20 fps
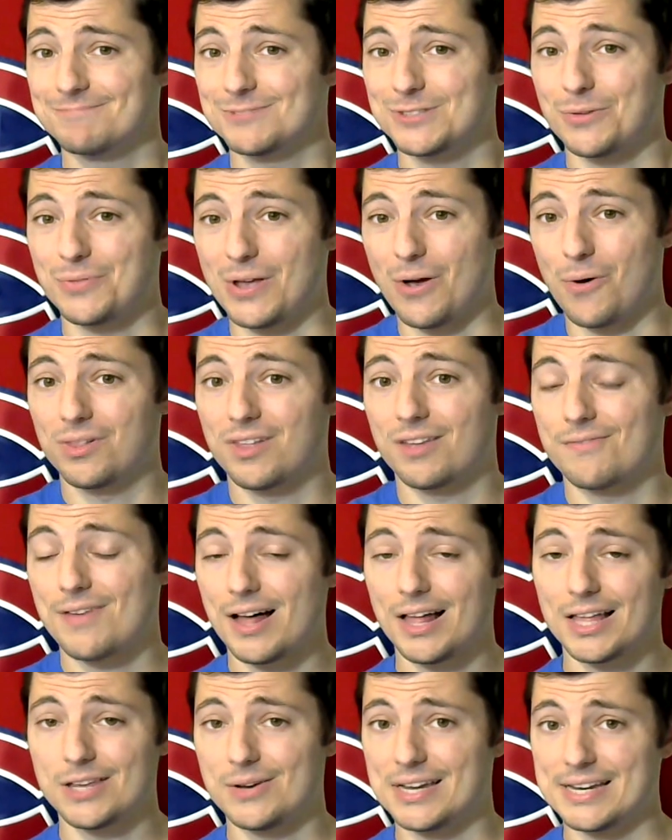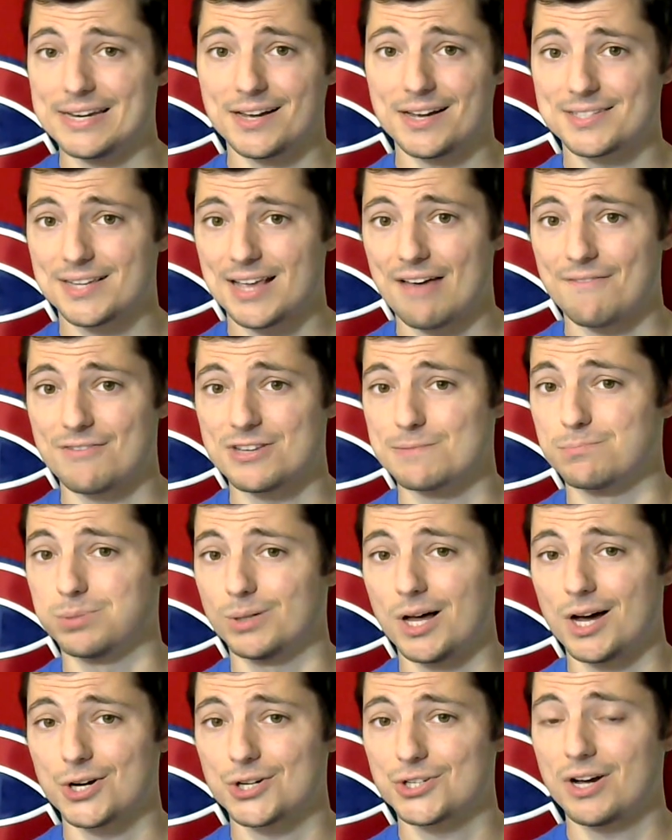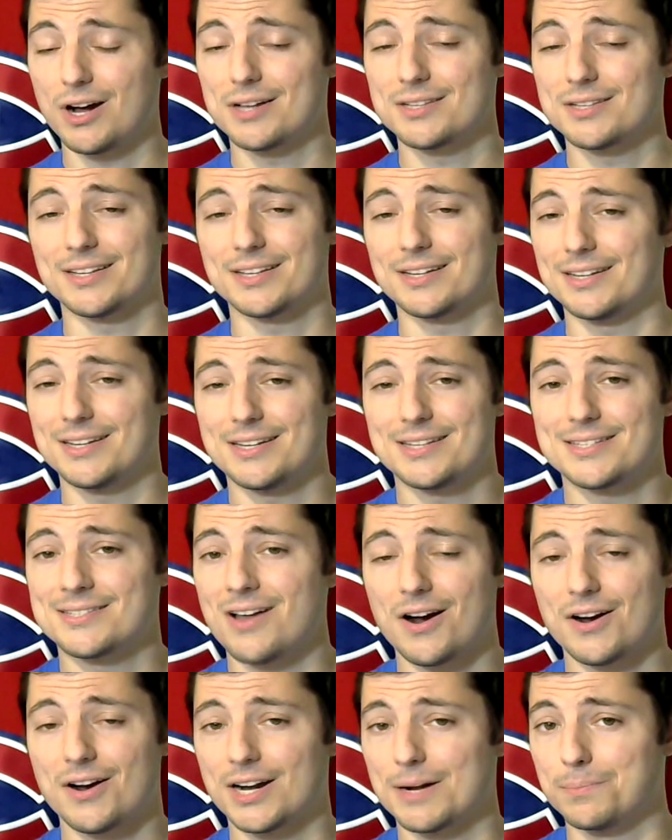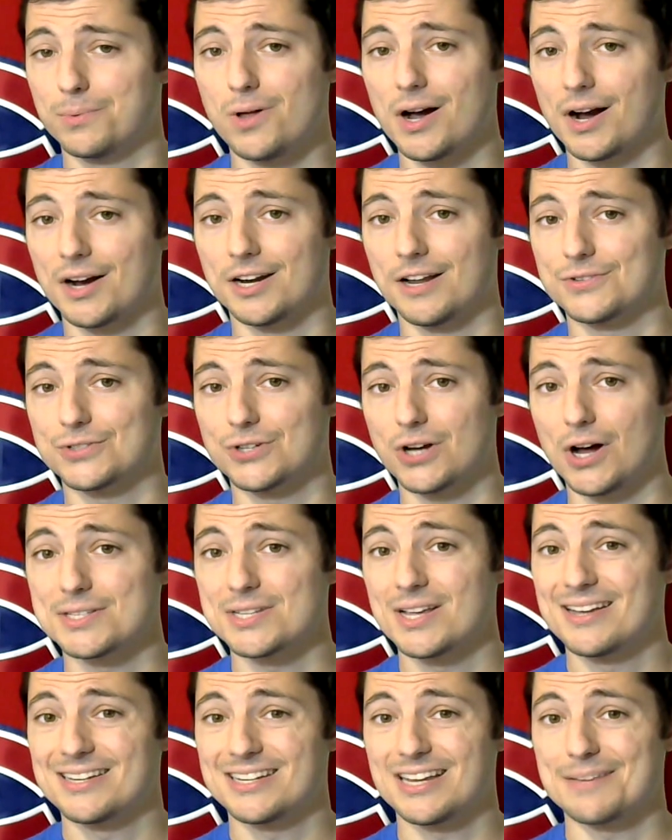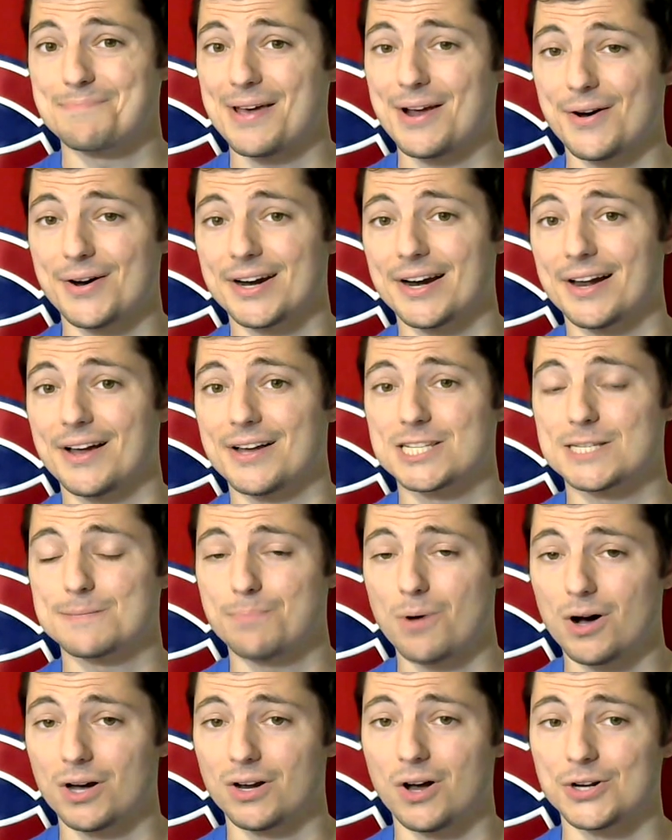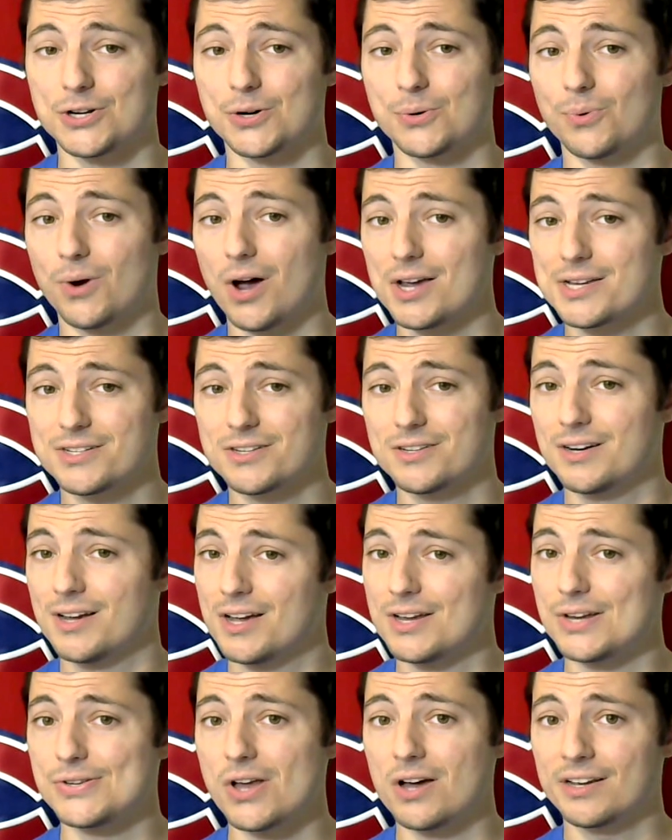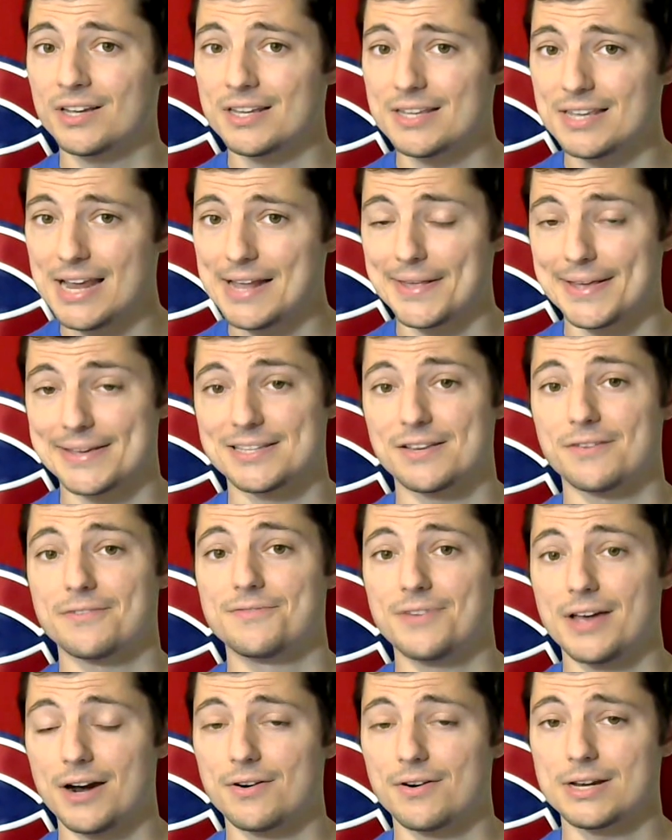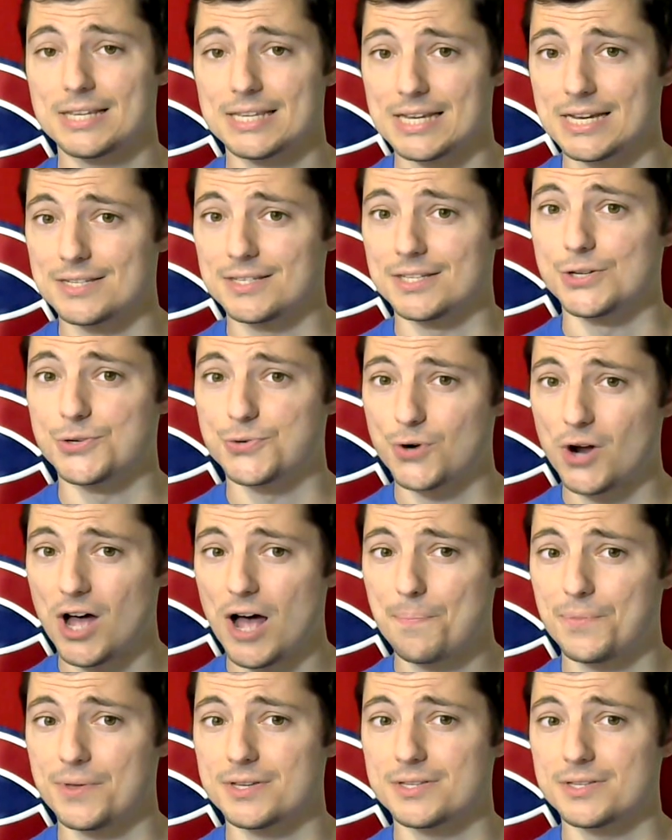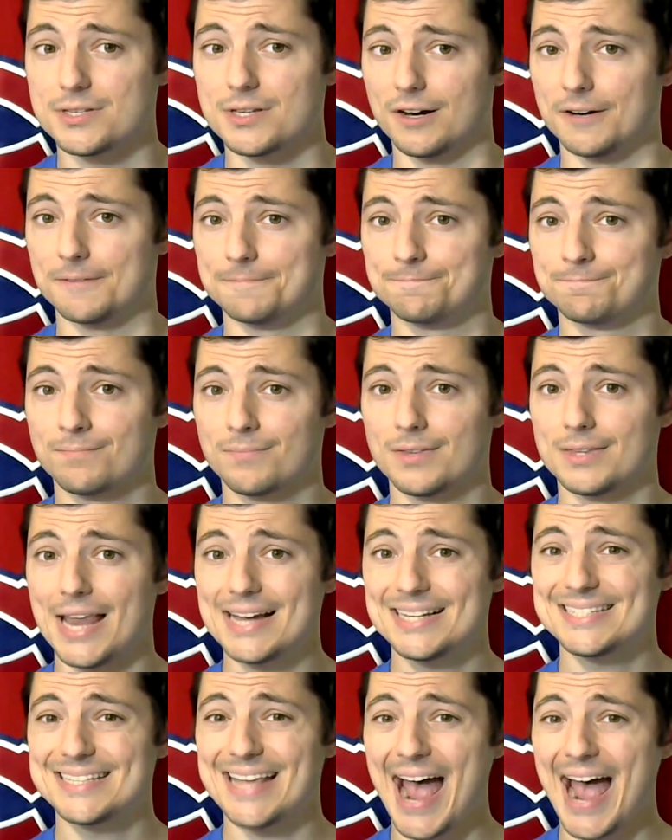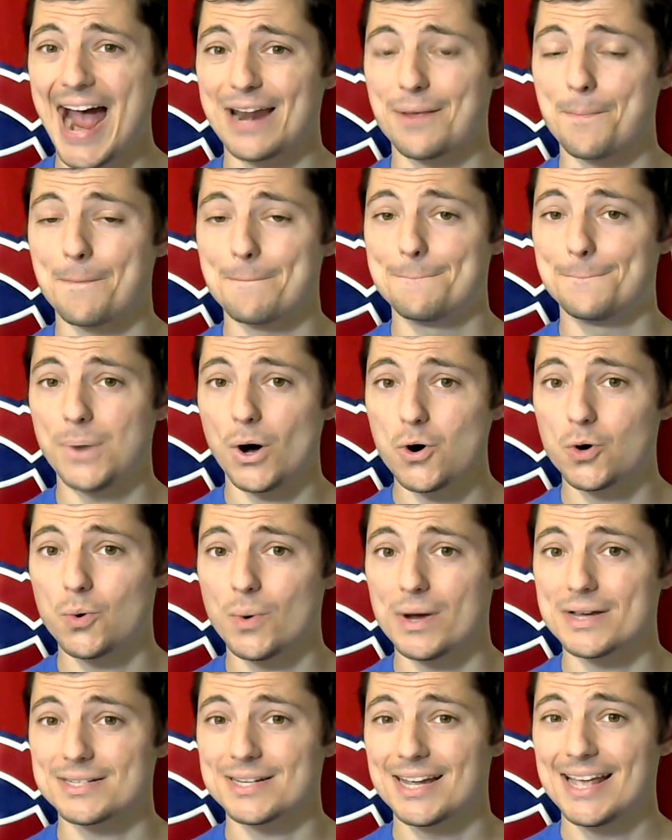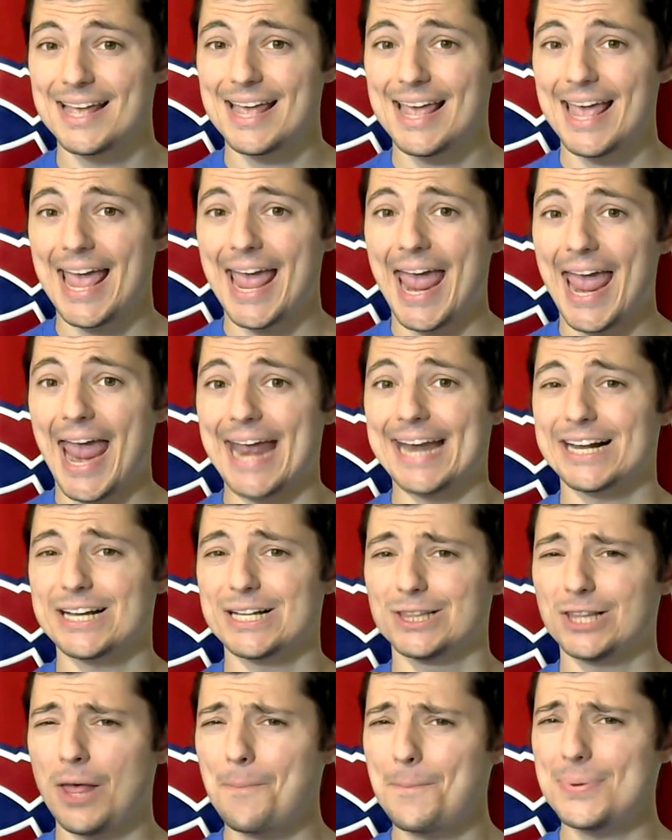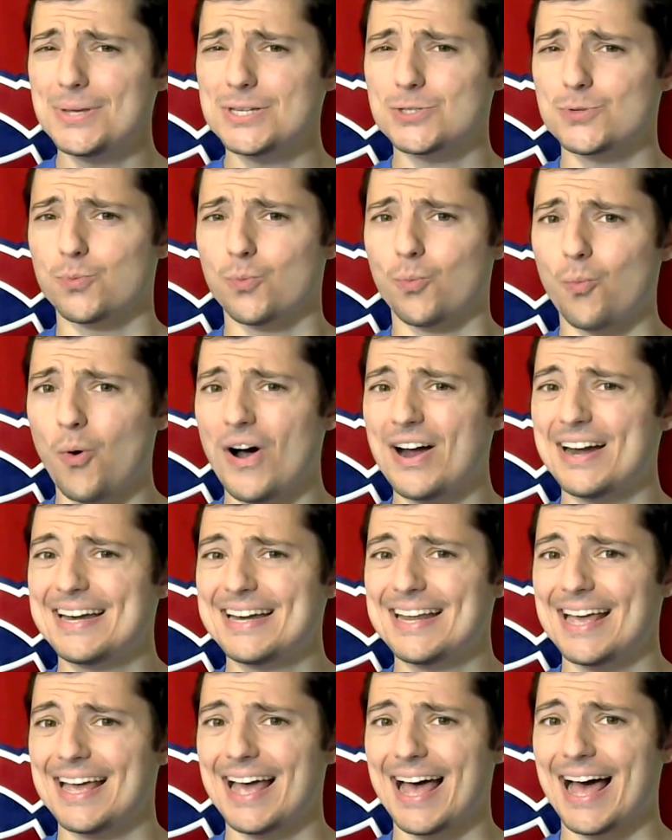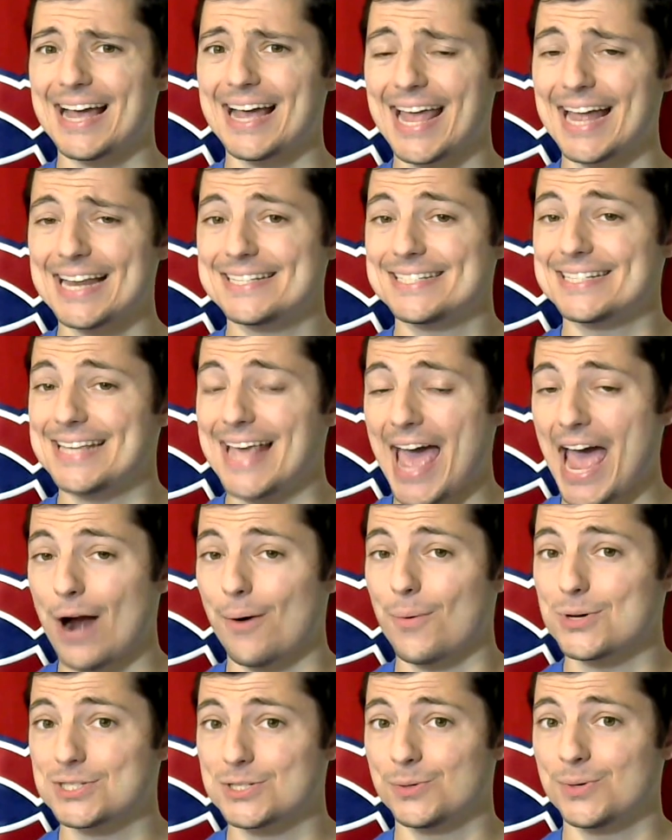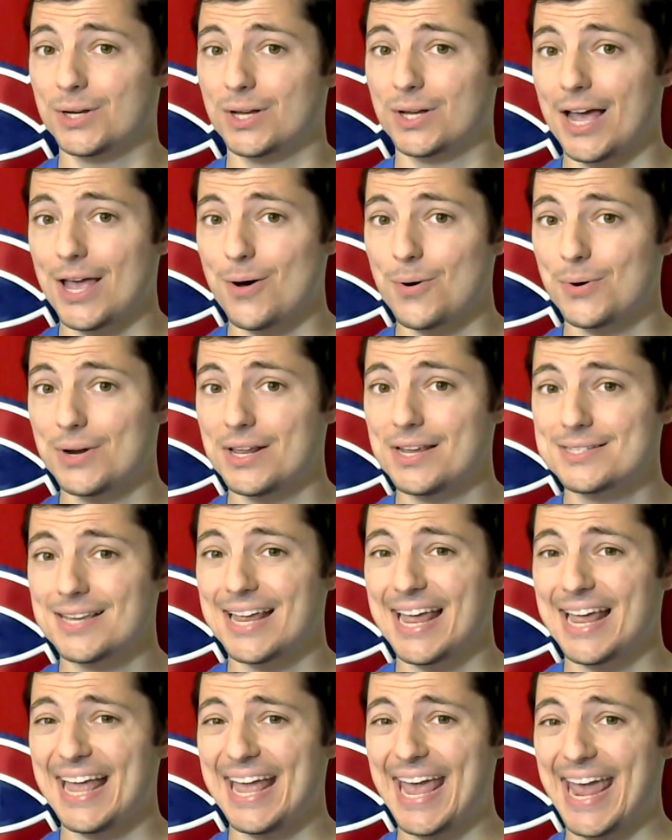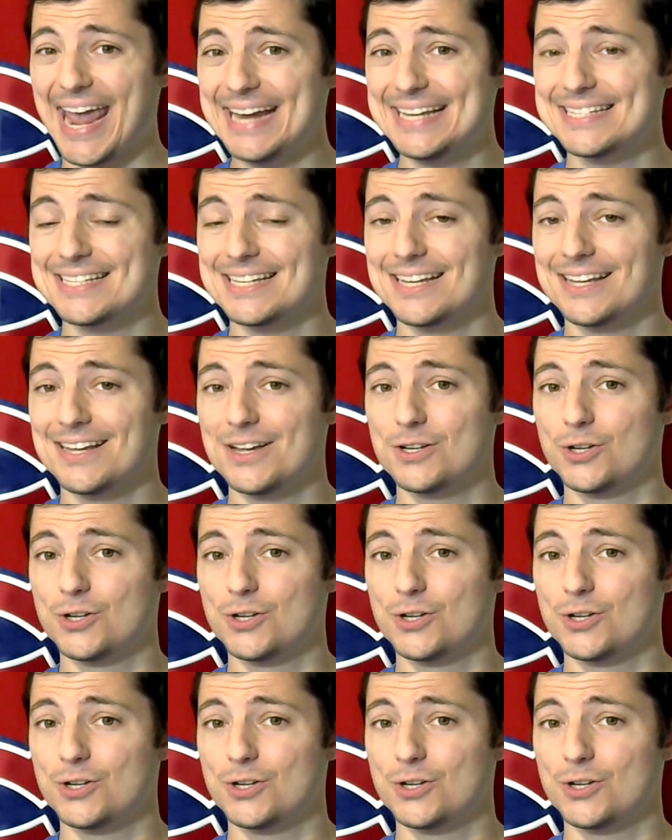So the only value he does have is block shots, and he's not going to block enough shots to merit a spot on your roster. Duncan Keith is a very easy drop this year. Next is Adam Boqvist. And Columbus won against the Arizona Coyotes 8-2.